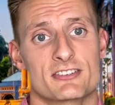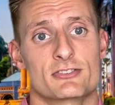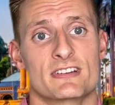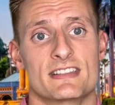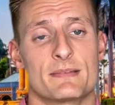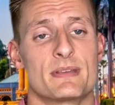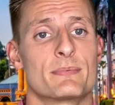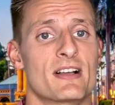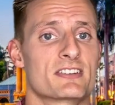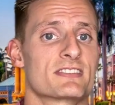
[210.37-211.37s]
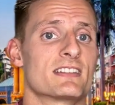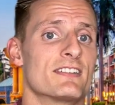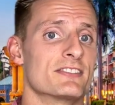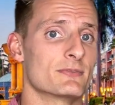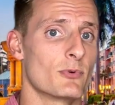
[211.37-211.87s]
the street that people actually
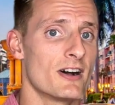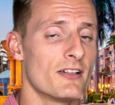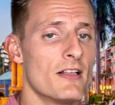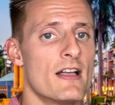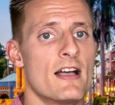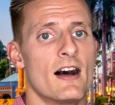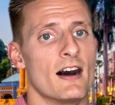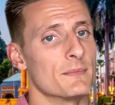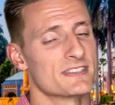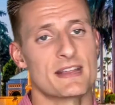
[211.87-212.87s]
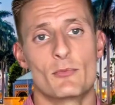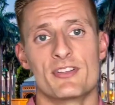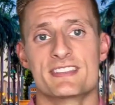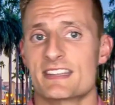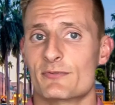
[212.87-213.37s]
love as well. Same
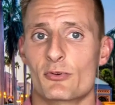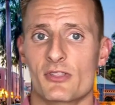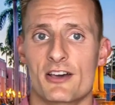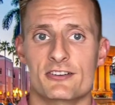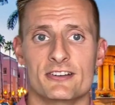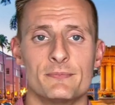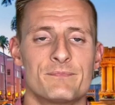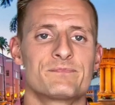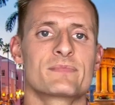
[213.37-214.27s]
one that's in Fort Lauderdale.